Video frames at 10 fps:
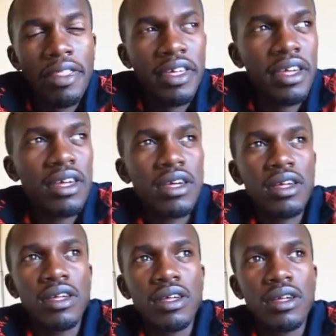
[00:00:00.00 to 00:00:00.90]
I think
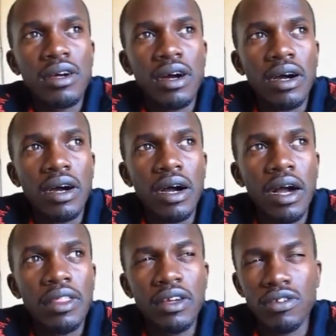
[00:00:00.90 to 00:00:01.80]

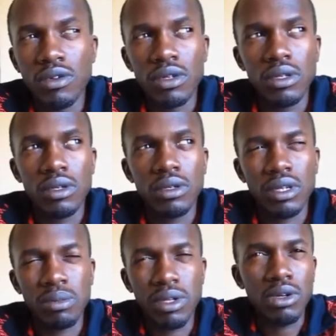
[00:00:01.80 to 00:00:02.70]
it's not
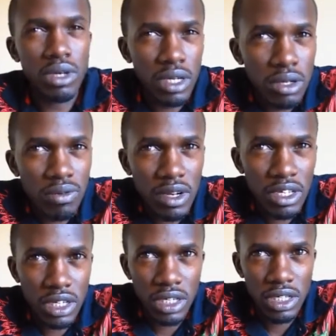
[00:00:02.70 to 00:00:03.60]
something unique to
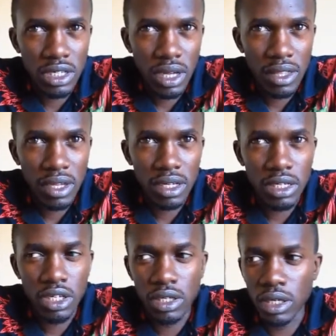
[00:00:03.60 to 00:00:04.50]
Village Energy. I think
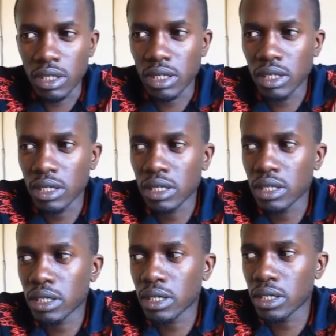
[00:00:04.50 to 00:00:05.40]
it's
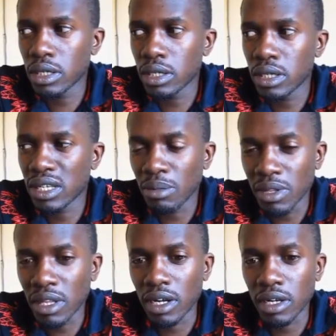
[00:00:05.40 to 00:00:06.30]

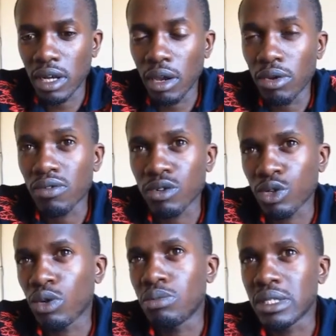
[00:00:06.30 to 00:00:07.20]
something that a lot of
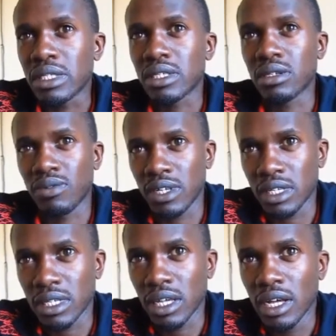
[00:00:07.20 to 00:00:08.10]
social businesses
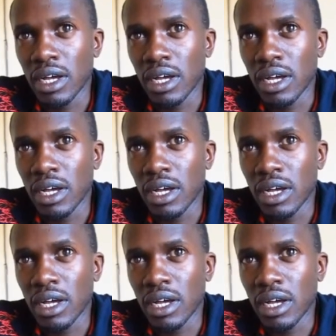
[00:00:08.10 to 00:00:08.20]
face.